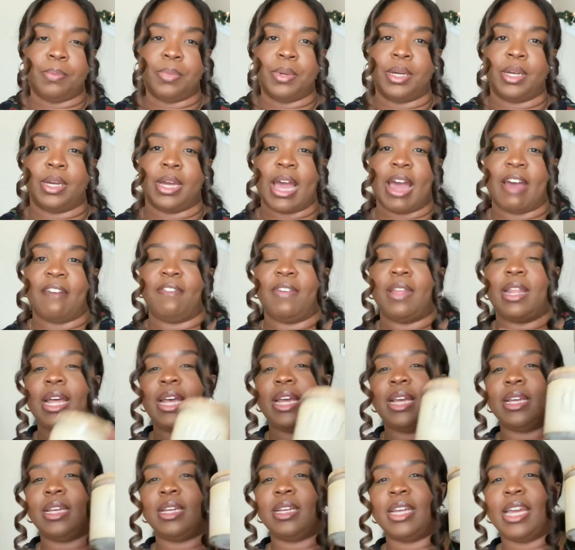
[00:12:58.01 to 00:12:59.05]
But I feel
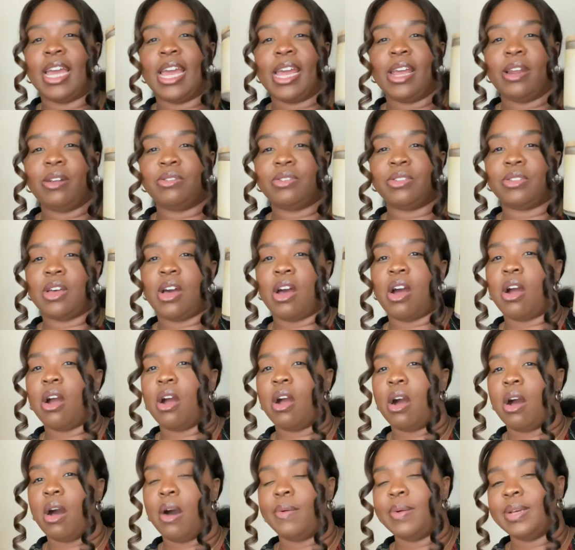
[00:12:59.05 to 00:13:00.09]
like candles are
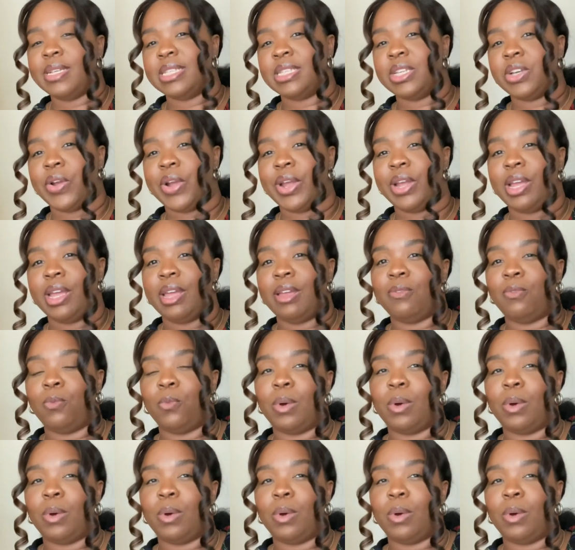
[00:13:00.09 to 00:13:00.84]
always a great gift.